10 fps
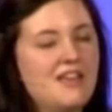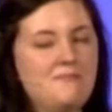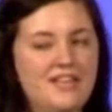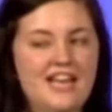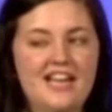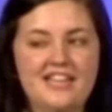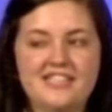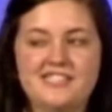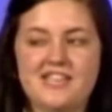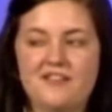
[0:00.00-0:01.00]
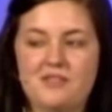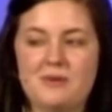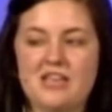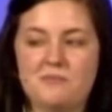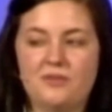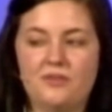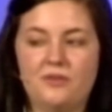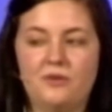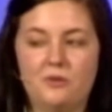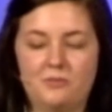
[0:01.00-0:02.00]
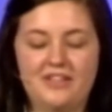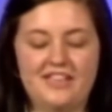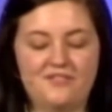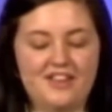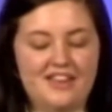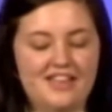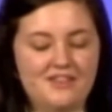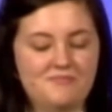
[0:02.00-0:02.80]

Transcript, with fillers: because of the people who believed in it.